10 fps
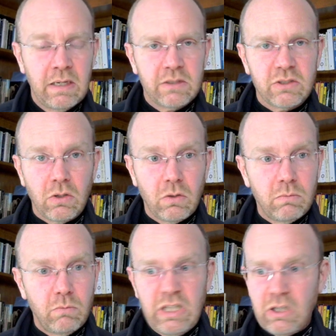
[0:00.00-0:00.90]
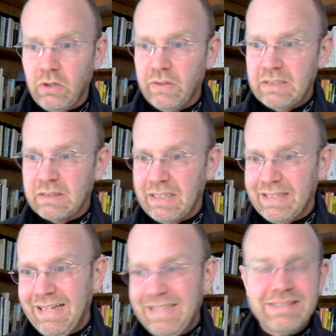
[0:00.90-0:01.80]
So we call these
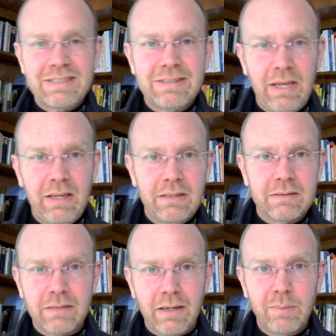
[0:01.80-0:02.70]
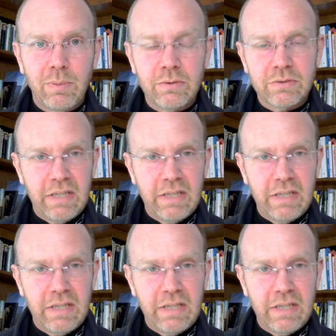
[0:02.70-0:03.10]
like instantaneous dipoles.